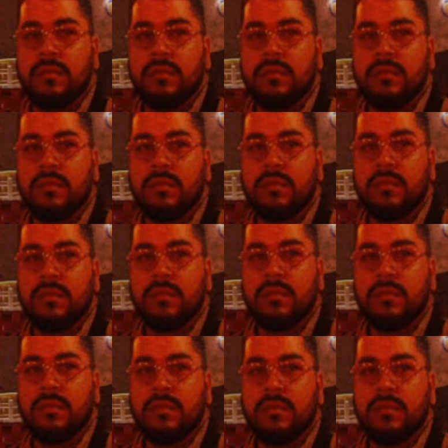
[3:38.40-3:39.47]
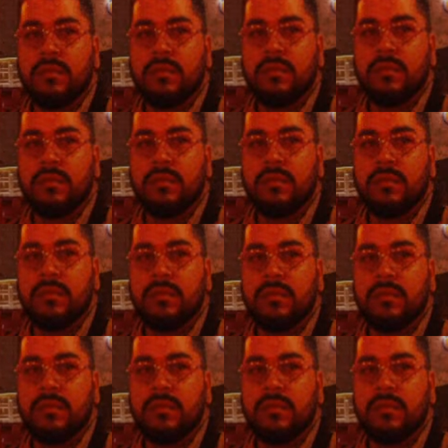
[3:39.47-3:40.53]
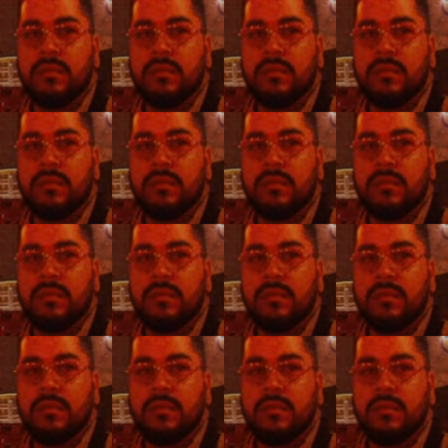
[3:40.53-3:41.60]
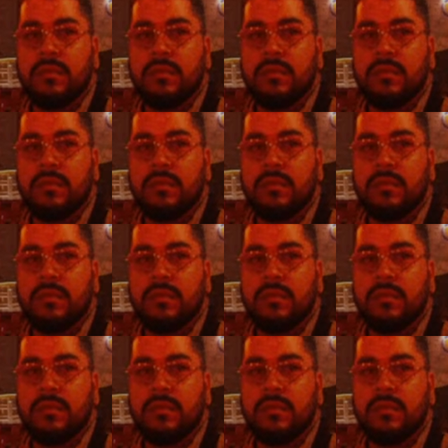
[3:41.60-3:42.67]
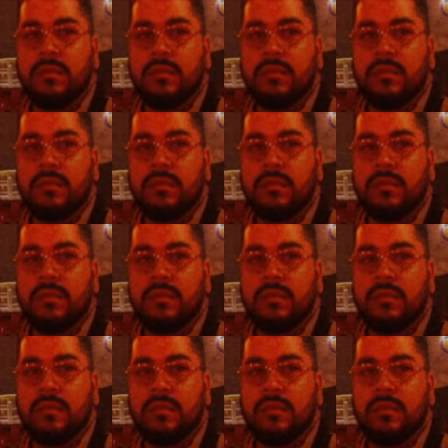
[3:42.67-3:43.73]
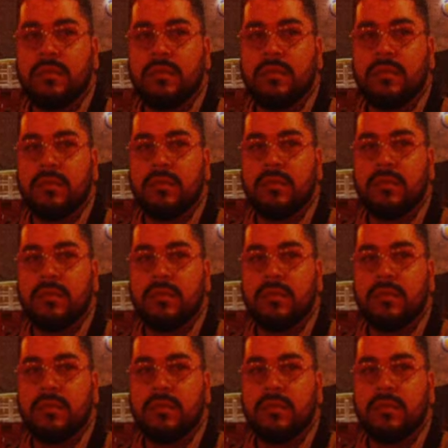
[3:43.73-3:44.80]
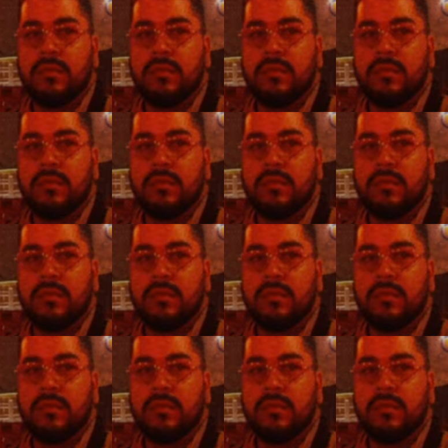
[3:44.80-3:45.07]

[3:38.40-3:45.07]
[no speech]